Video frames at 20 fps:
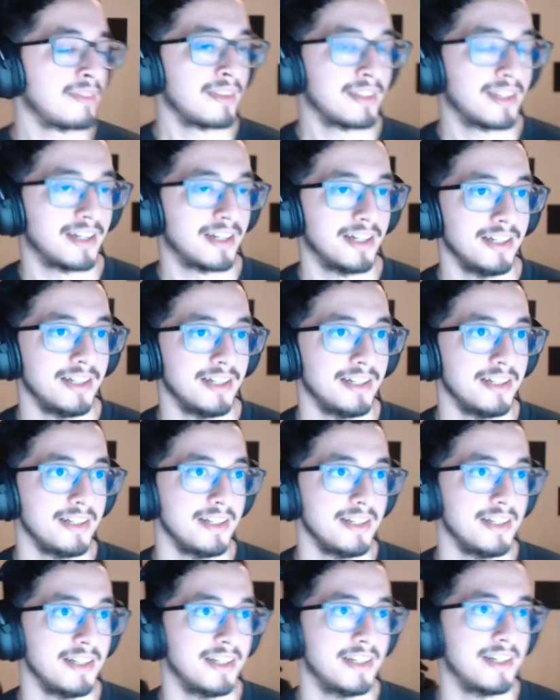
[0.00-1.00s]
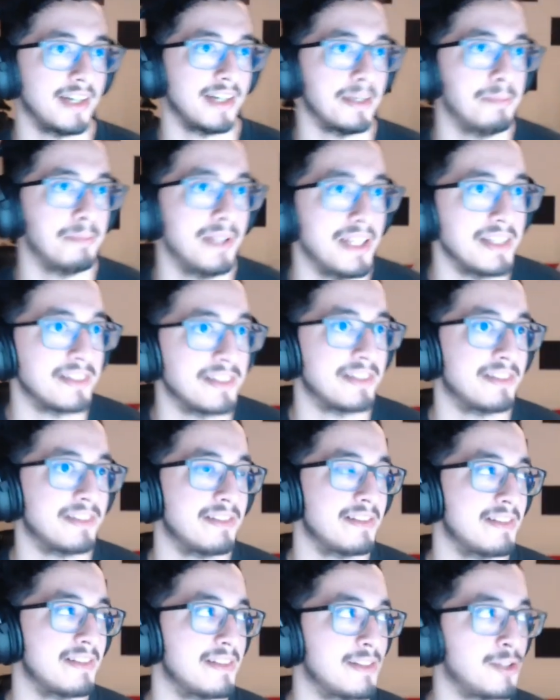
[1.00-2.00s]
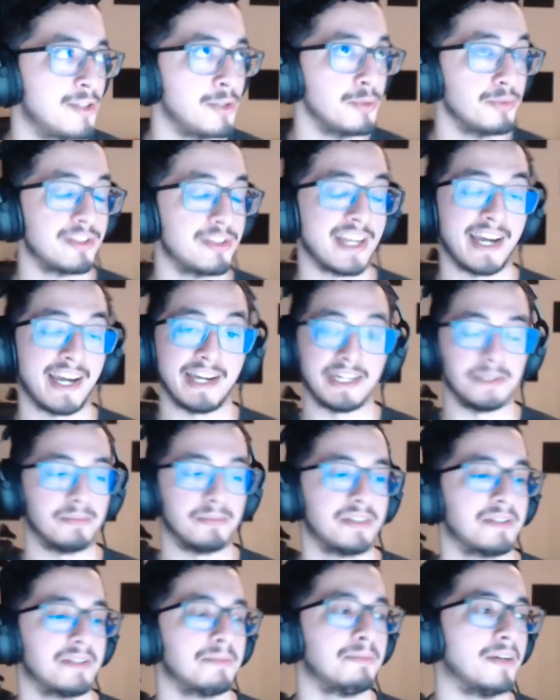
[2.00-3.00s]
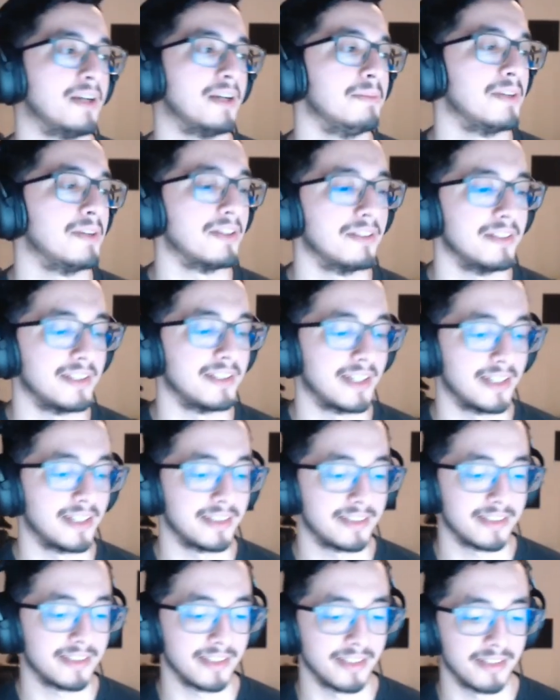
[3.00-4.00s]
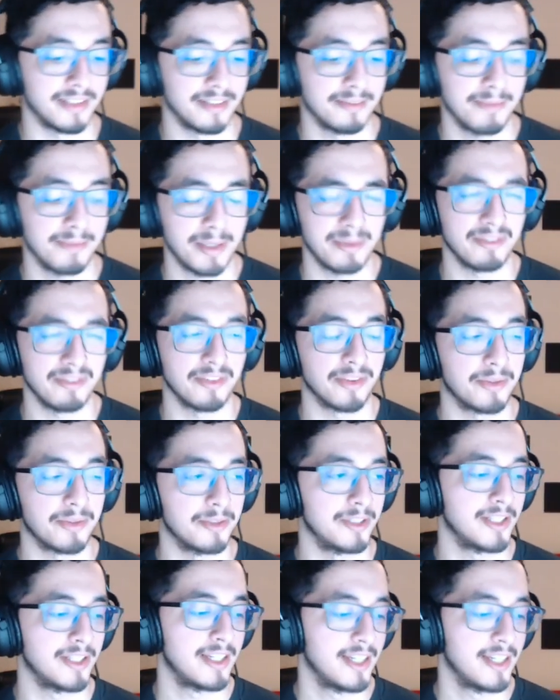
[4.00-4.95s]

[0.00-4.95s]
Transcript: I play 2 types primarily, I'd say, maybe even 3.